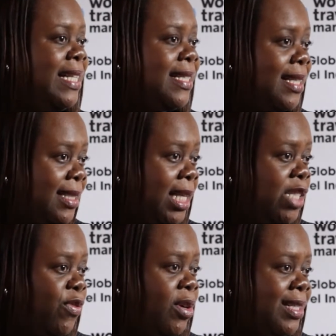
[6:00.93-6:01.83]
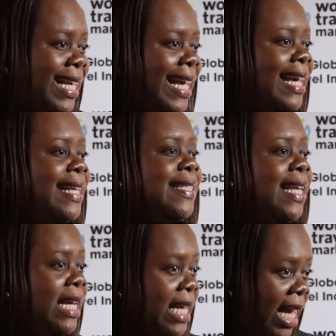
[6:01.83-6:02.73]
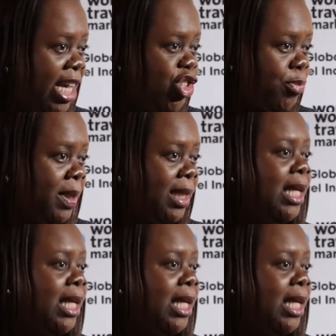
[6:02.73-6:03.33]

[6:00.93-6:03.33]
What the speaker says: success for us is the engagement